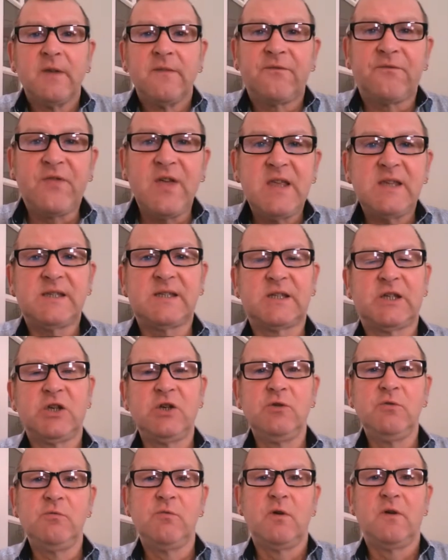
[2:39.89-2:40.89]
Phase
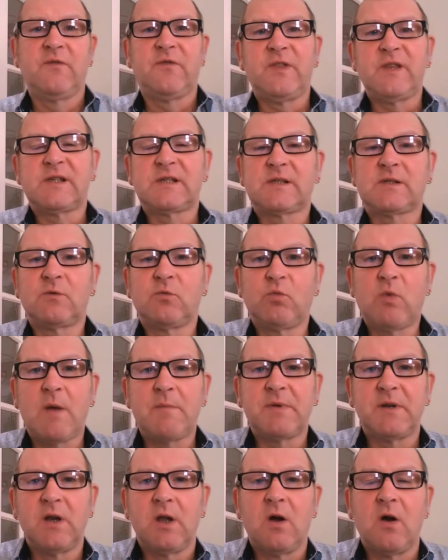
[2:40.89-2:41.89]
2 of this
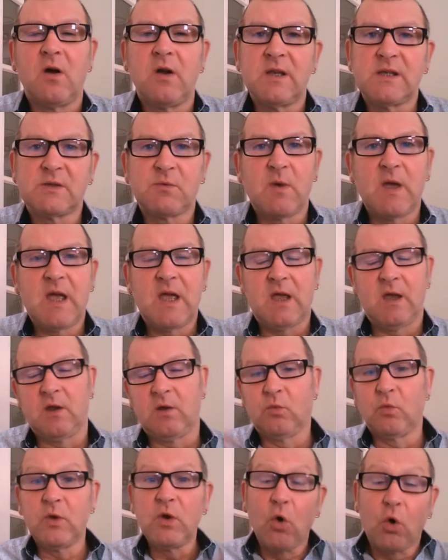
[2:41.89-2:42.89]
webinar is where
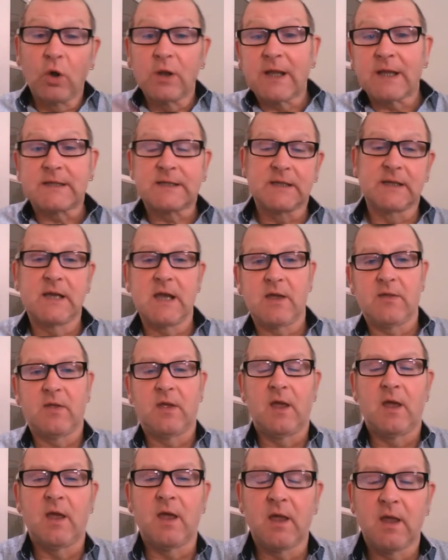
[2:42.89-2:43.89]
we all get
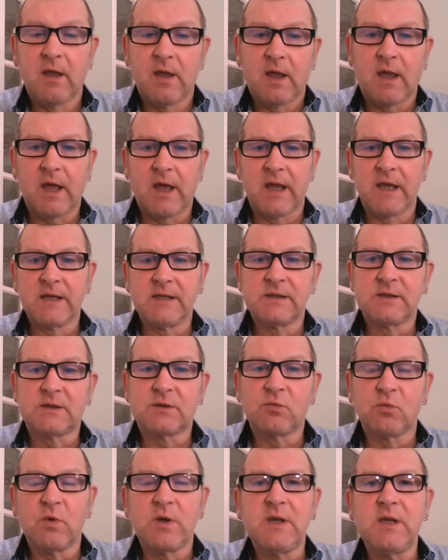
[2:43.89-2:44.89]
together and
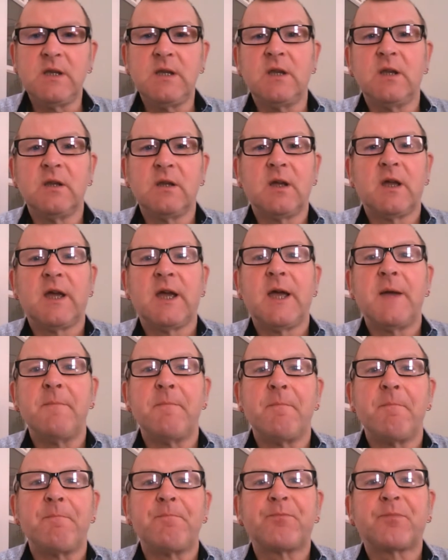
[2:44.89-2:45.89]
we
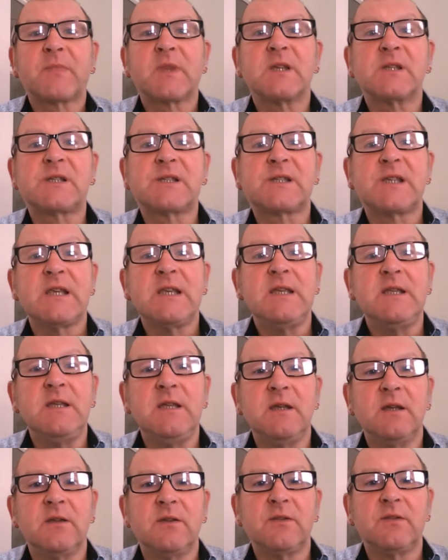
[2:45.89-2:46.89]

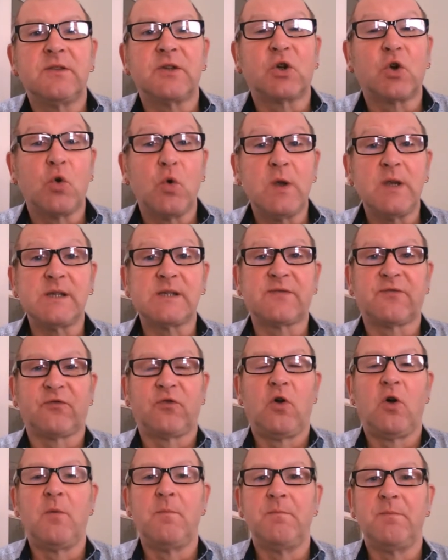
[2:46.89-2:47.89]
see the quiz
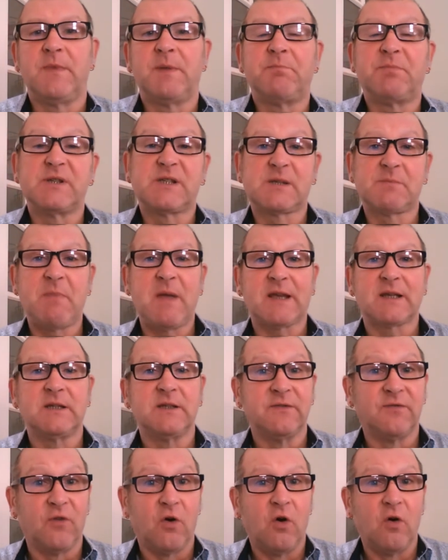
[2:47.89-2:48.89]
from the
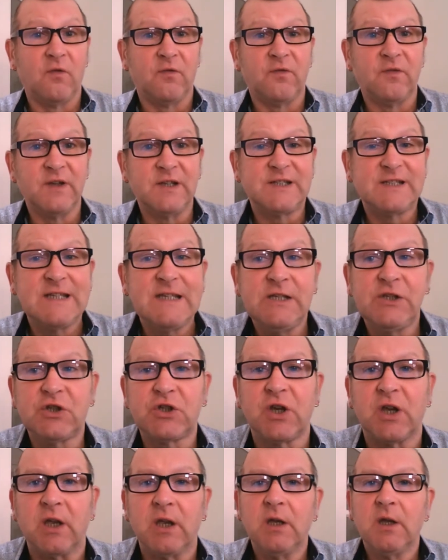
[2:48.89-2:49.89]
perspective of a
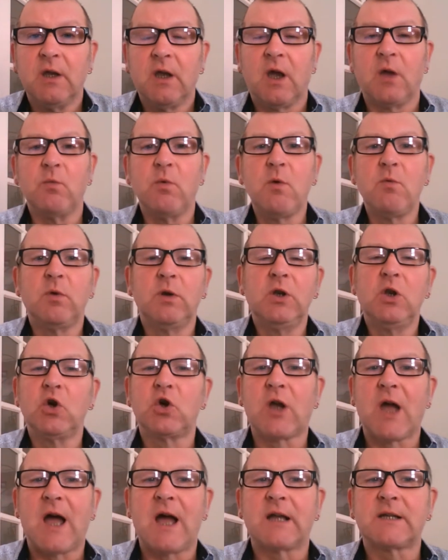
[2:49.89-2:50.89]
teacher, and we will
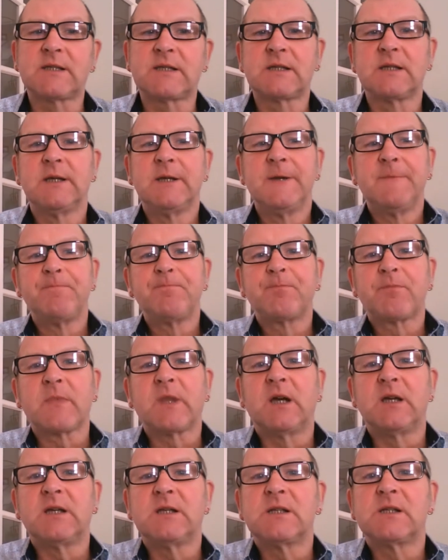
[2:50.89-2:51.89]
look at
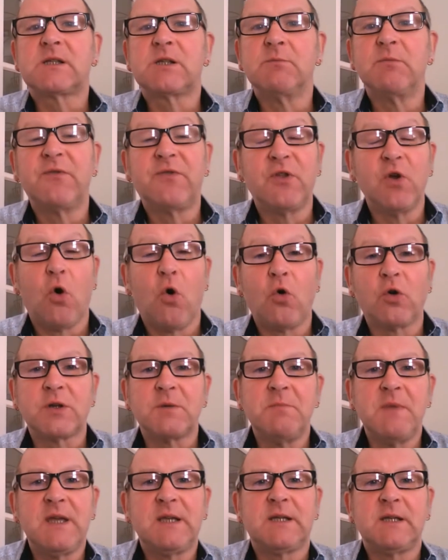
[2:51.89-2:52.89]
some of the
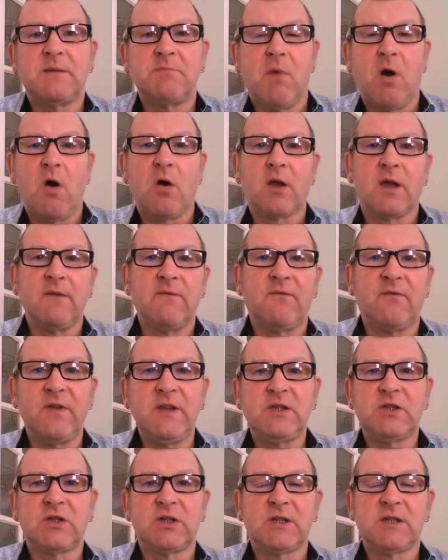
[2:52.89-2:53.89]
automated marking
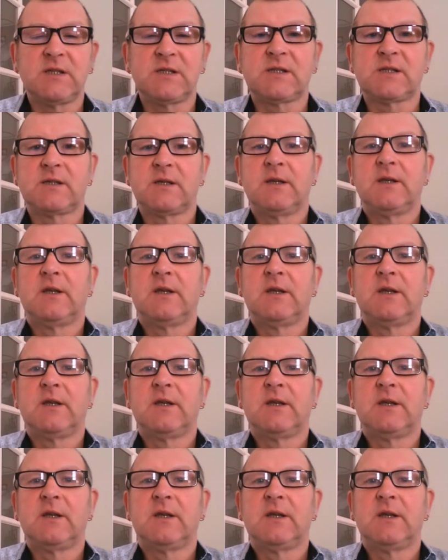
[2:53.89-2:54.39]
features